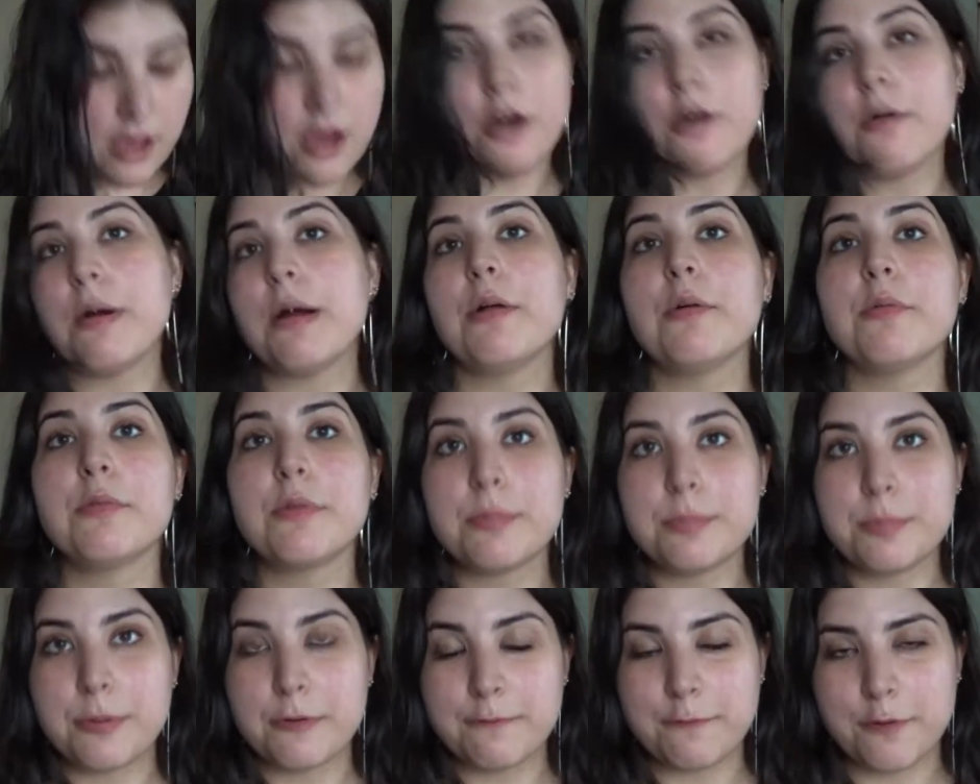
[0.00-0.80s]
Oh well,
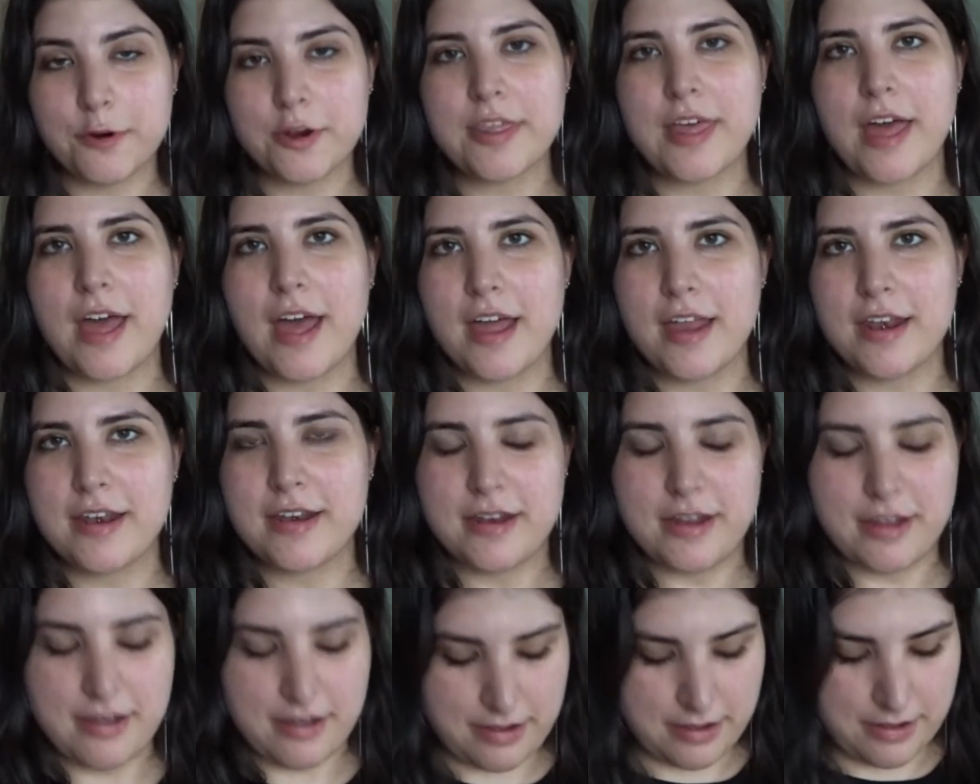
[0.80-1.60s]
before that,
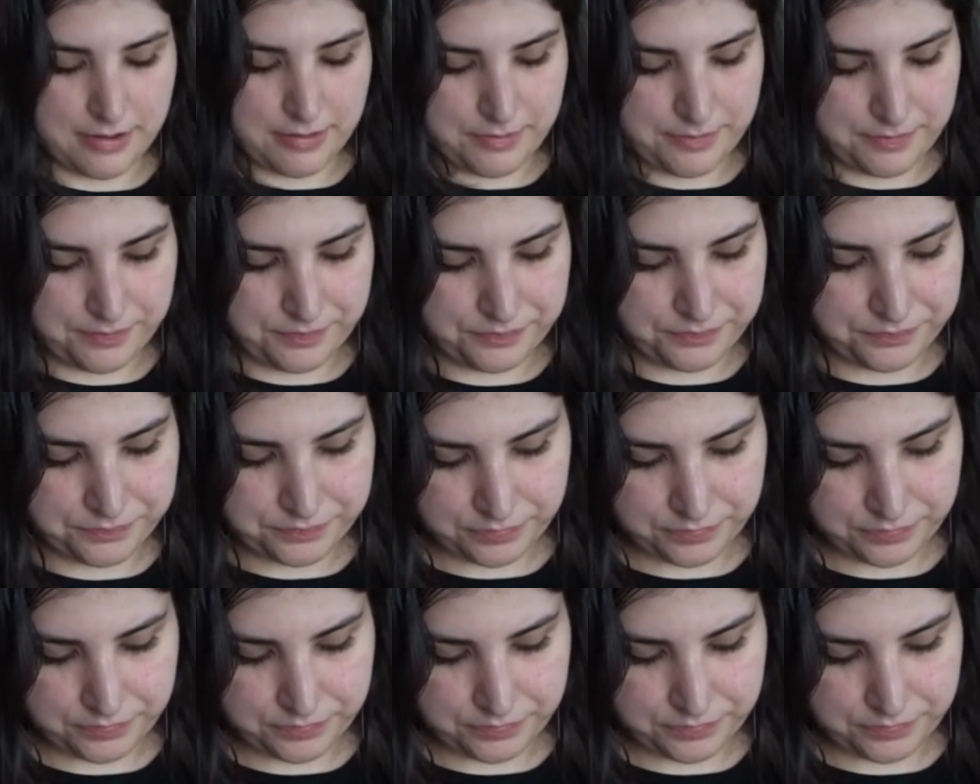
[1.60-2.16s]
um,